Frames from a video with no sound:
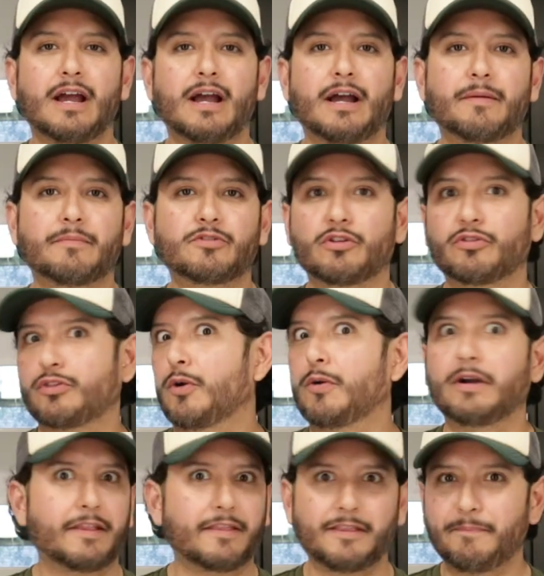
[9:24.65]
Don't throw
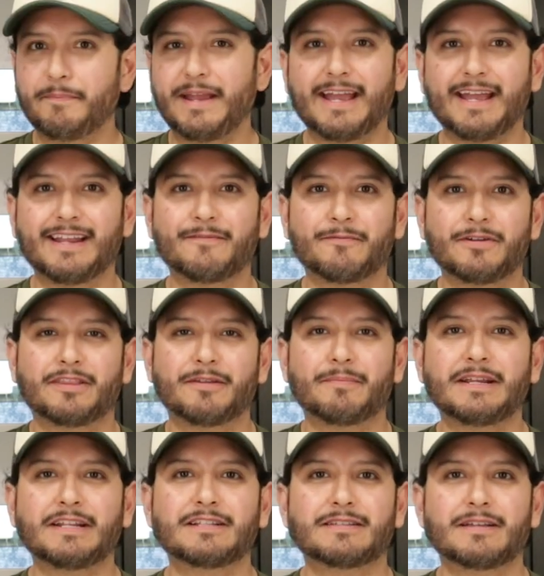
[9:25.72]
it in the pan with the
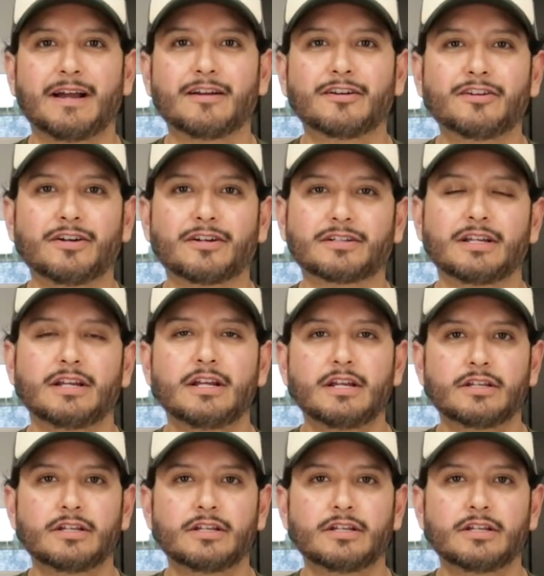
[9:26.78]
beans uncooked.